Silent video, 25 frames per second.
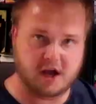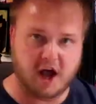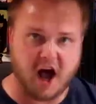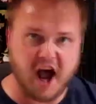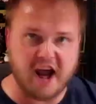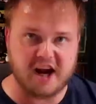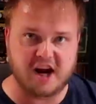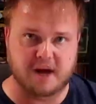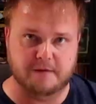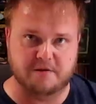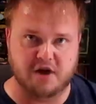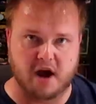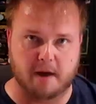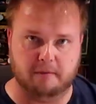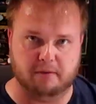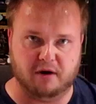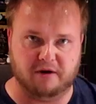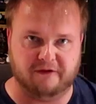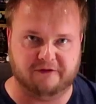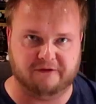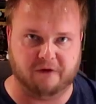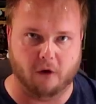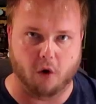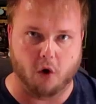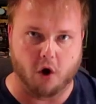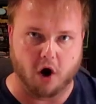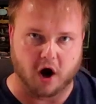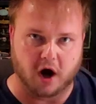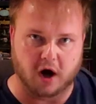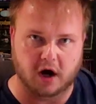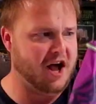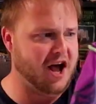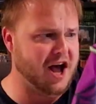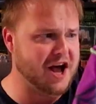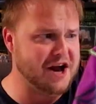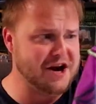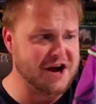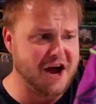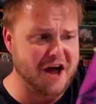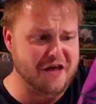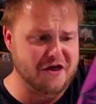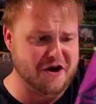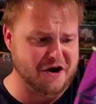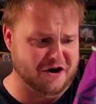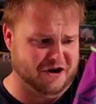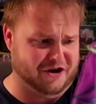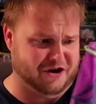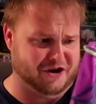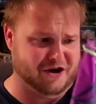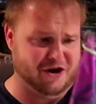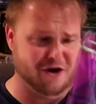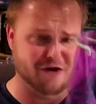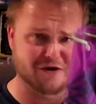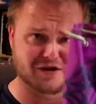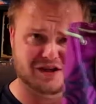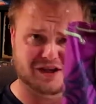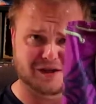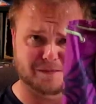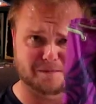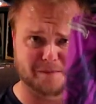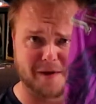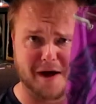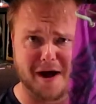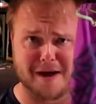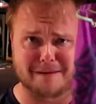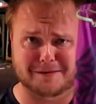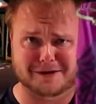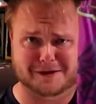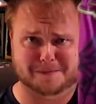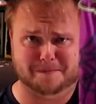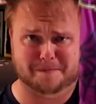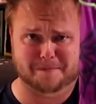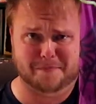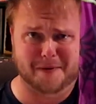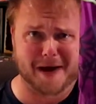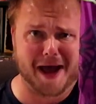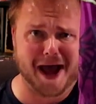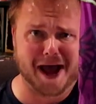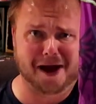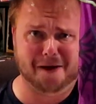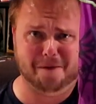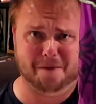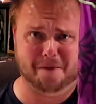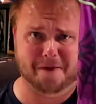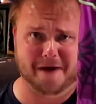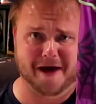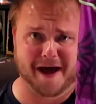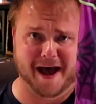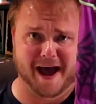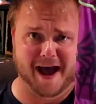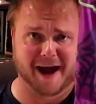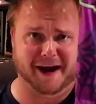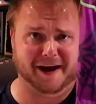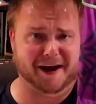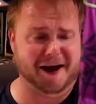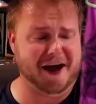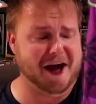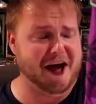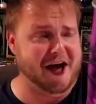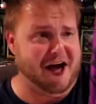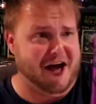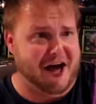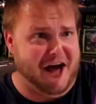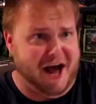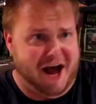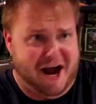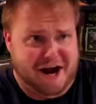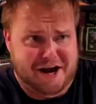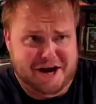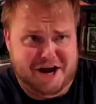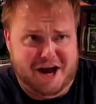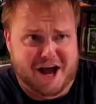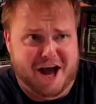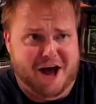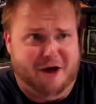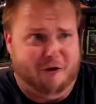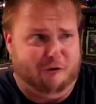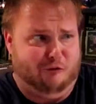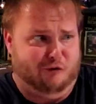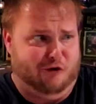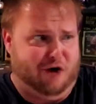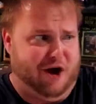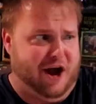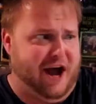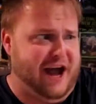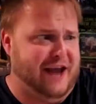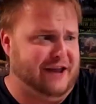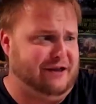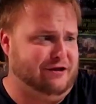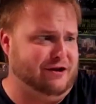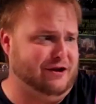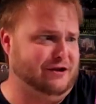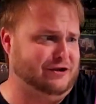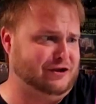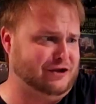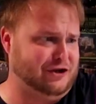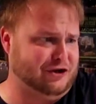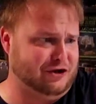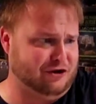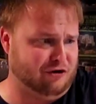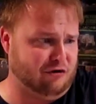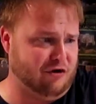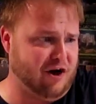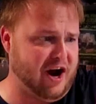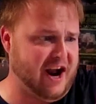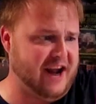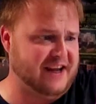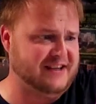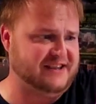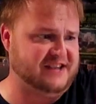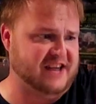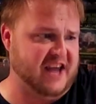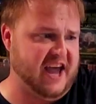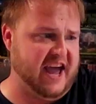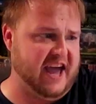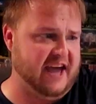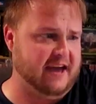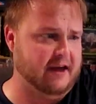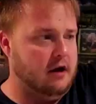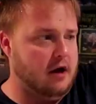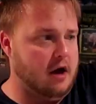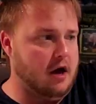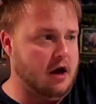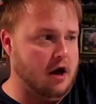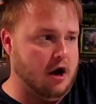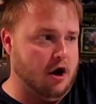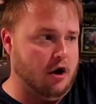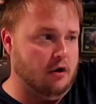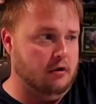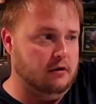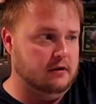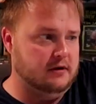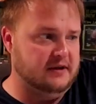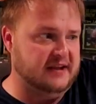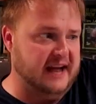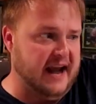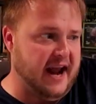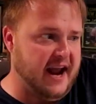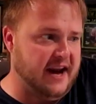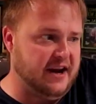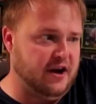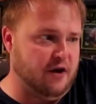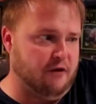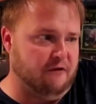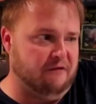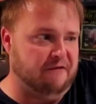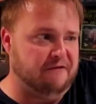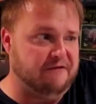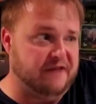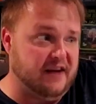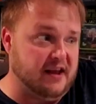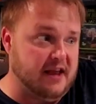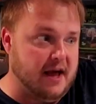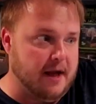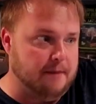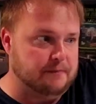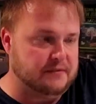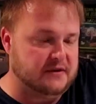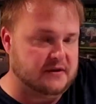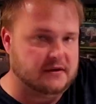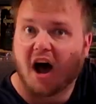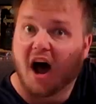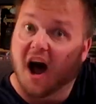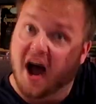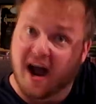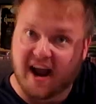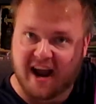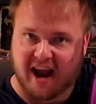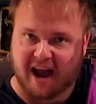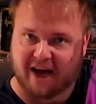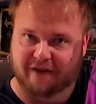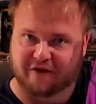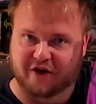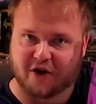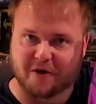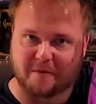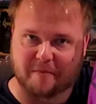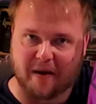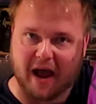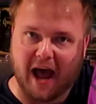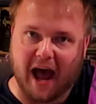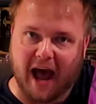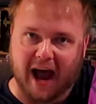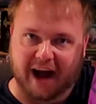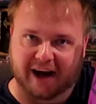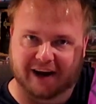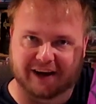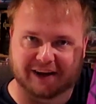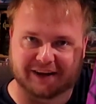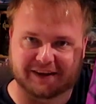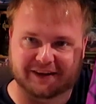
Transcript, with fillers: Item number four, another Goosebumps backpack. I know, right? This is crazy. Uh-oh, Daniel Phillips, I have your bag.